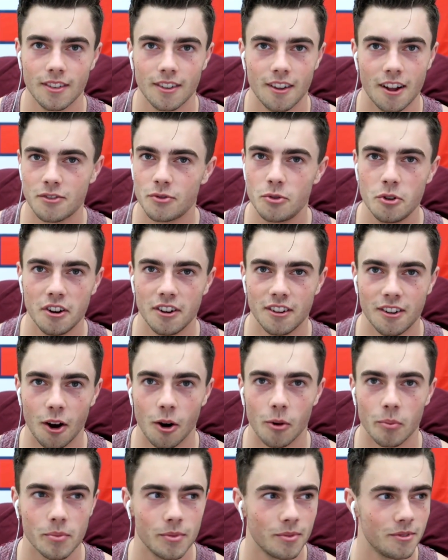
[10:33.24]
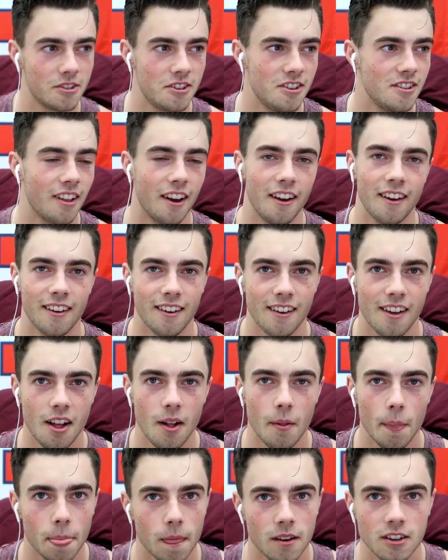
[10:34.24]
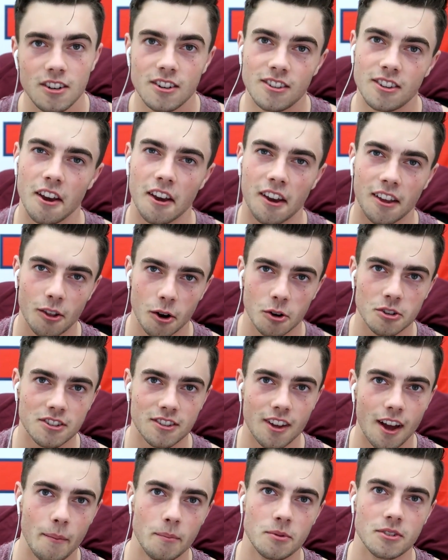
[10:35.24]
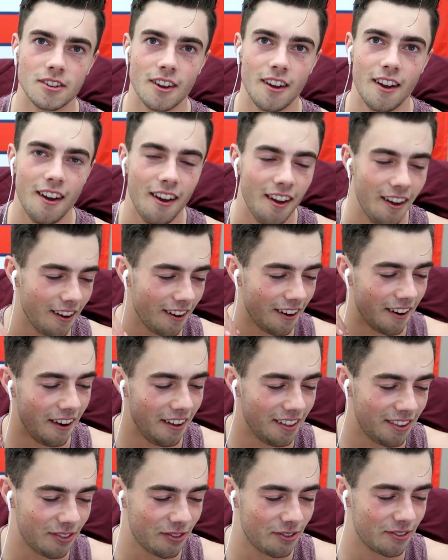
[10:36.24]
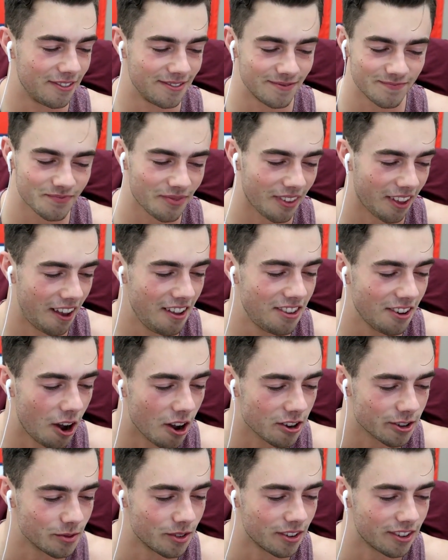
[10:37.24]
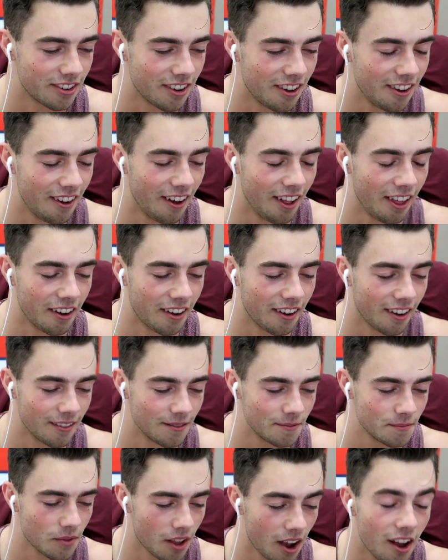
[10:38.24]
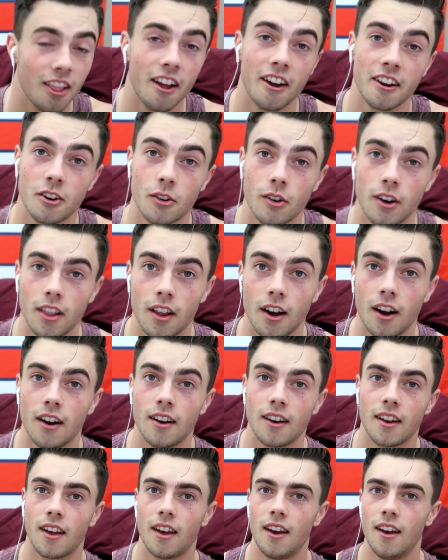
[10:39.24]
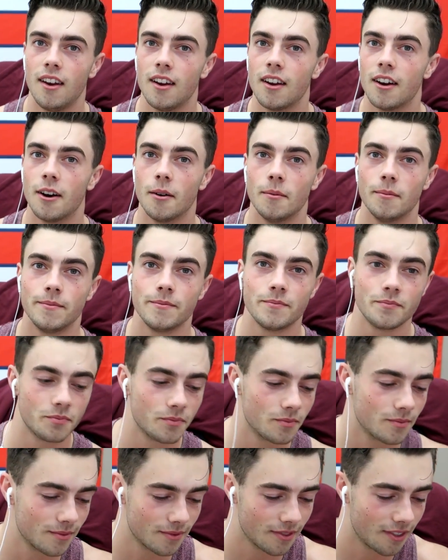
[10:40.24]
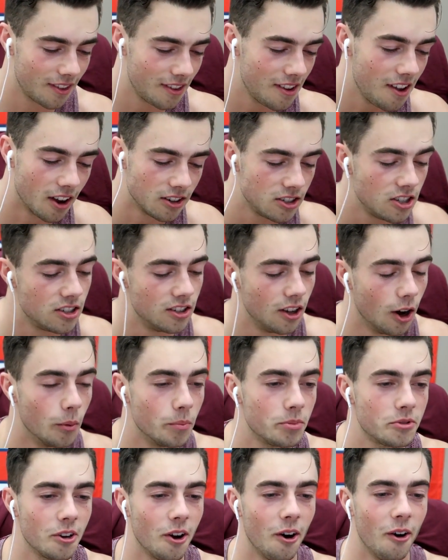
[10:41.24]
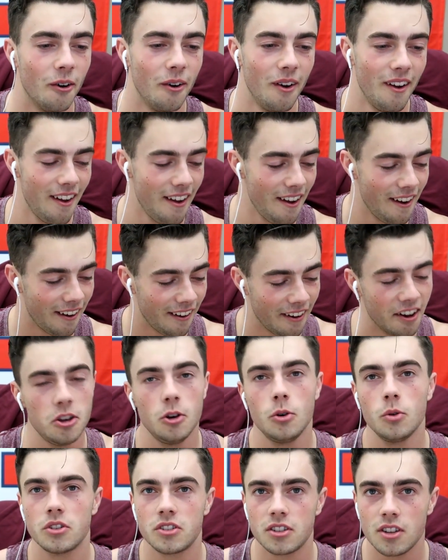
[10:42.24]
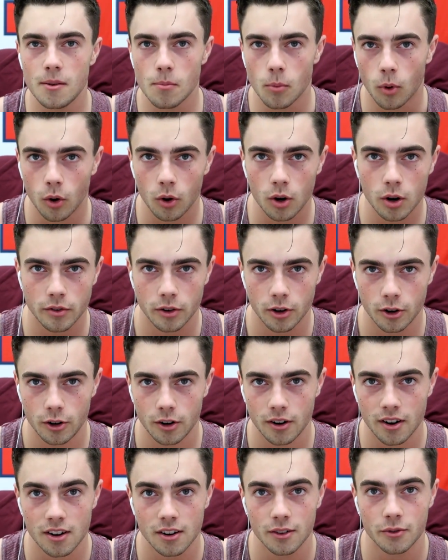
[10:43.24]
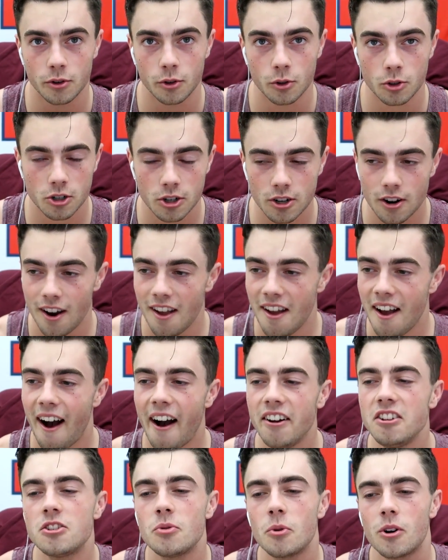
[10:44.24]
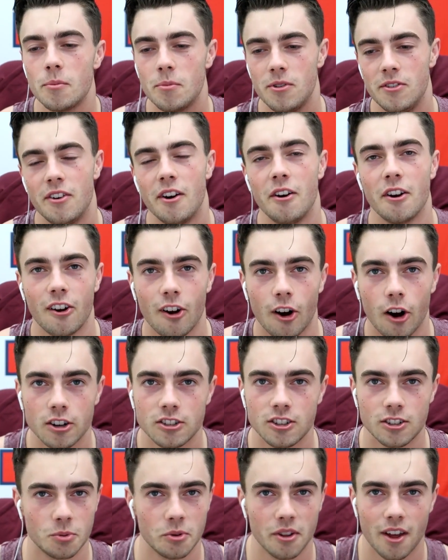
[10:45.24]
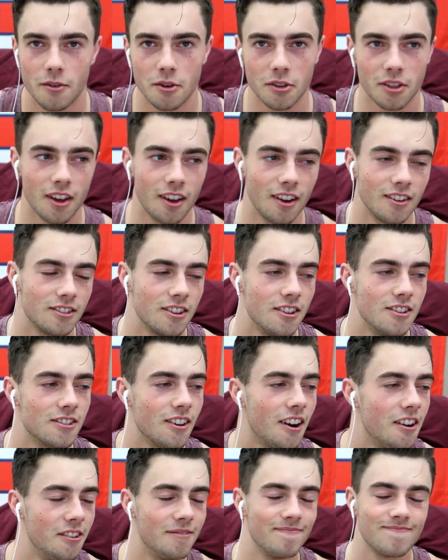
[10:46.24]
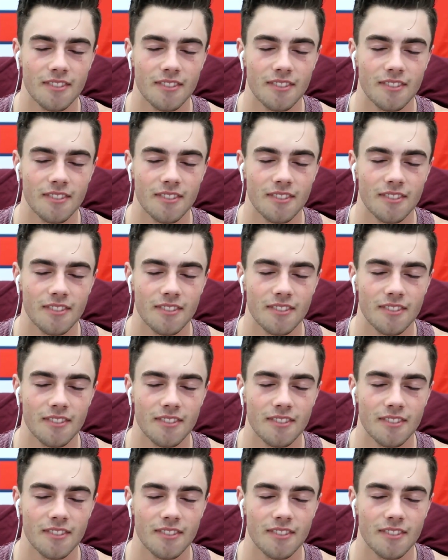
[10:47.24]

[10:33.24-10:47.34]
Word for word: that's pretty dope. She's like, she's taking those steps. It's, it's awesome to see. Like, I like her a lot. And, um, yeah, she's dope. So uh, you'll see more of her in the future. I just want to be very cautious with everything since I,